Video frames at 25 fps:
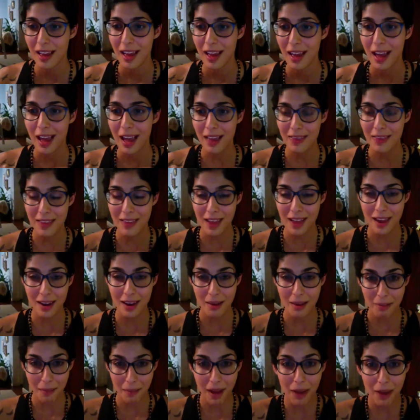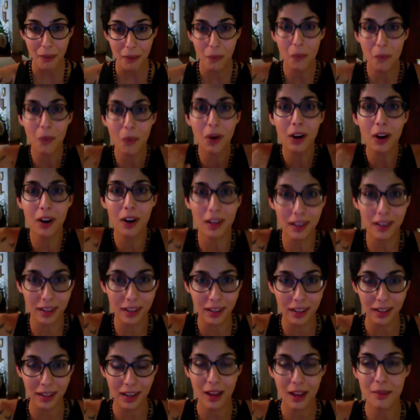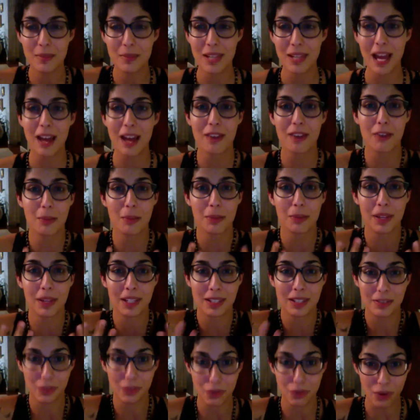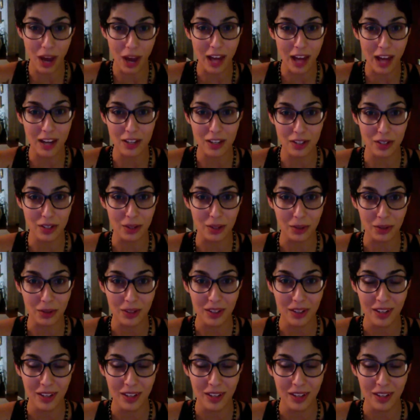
And then my work comes out of a place of gratitude.